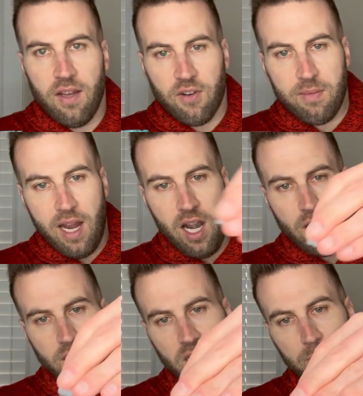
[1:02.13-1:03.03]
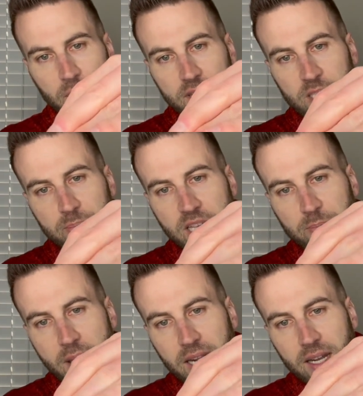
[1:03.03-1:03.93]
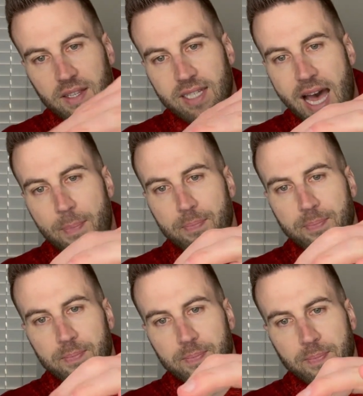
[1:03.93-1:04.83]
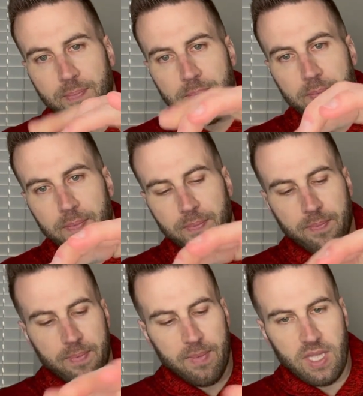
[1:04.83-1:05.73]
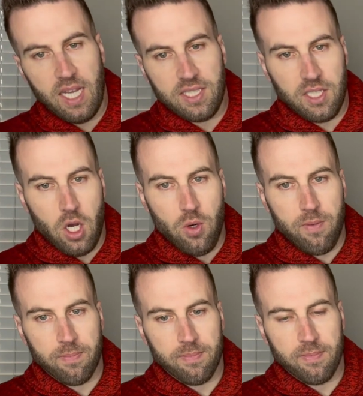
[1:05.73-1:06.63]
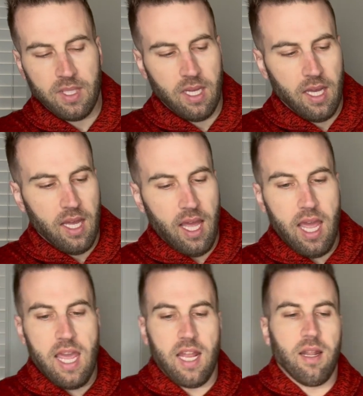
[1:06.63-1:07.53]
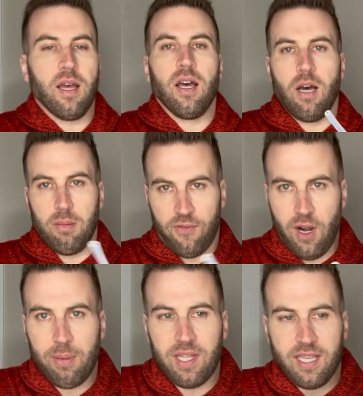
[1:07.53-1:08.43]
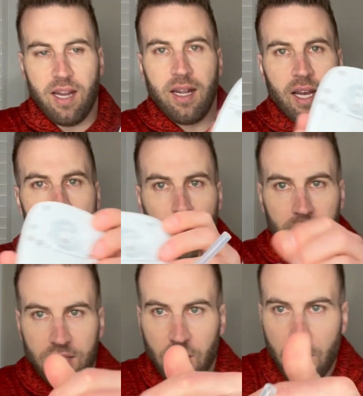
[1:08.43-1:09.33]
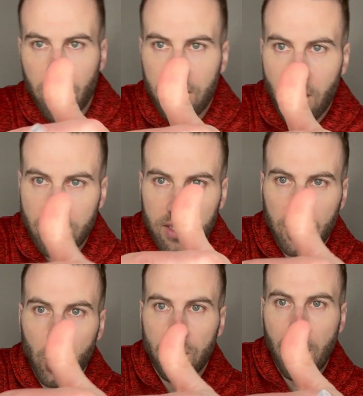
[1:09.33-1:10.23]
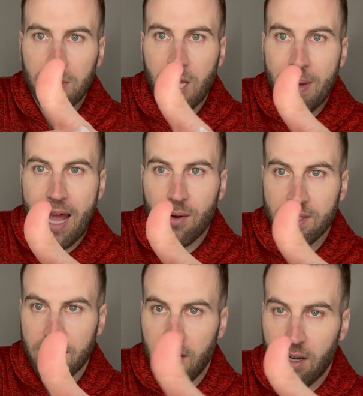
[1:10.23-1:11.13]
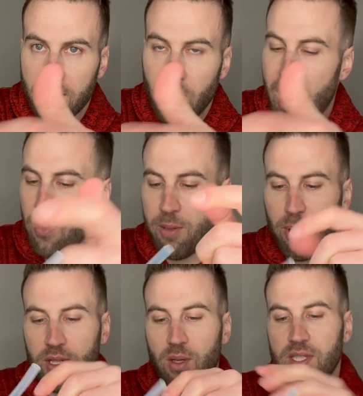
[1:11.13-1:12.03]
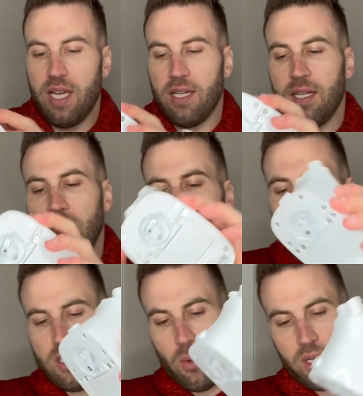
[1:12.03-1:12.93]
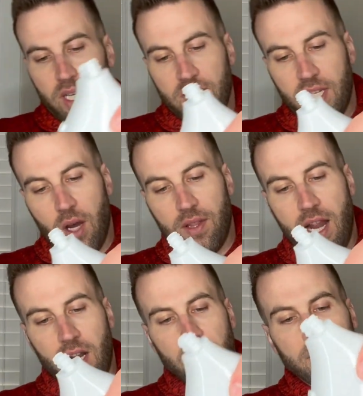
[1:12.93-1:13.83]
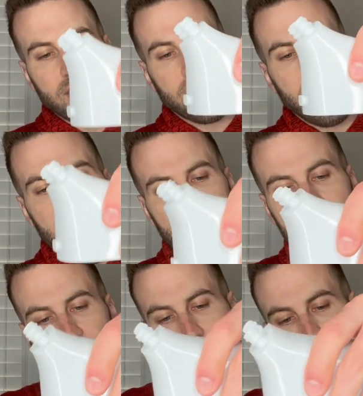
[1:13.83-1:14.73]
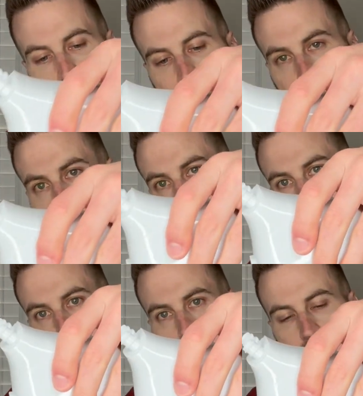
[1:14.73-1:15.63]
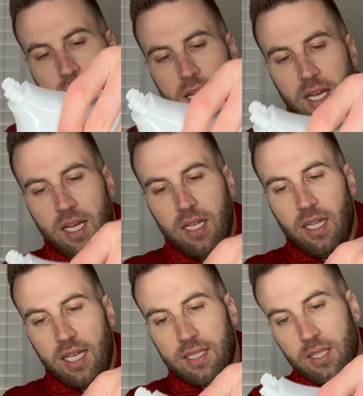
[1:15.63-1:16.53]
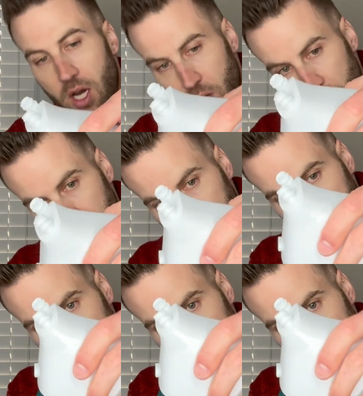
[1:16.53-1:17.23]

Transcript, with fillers: From there, I'm gonna put this piece back on the top, like so. And before I put this on, I wanna show you, there's two double A batteries in there. So I already put those in, so we're good to go there. I'm gonna slide this back in, like so.